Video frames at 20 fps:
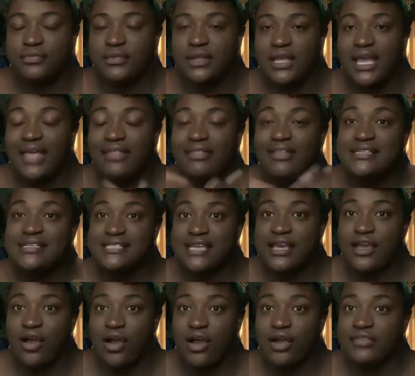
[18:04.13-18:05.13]
Unless they
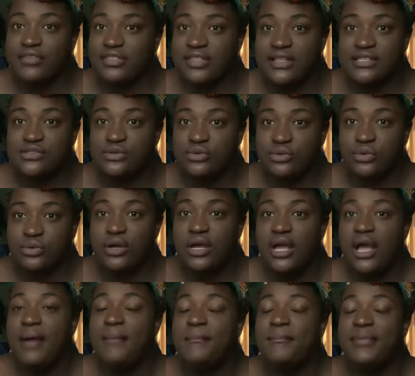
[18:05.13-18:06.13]
are, then that's cool.
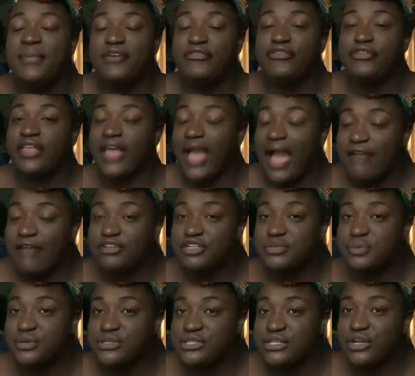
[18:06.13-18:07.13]
But for the average
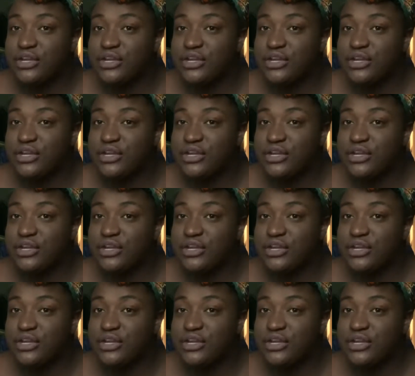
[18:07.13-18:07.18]
person,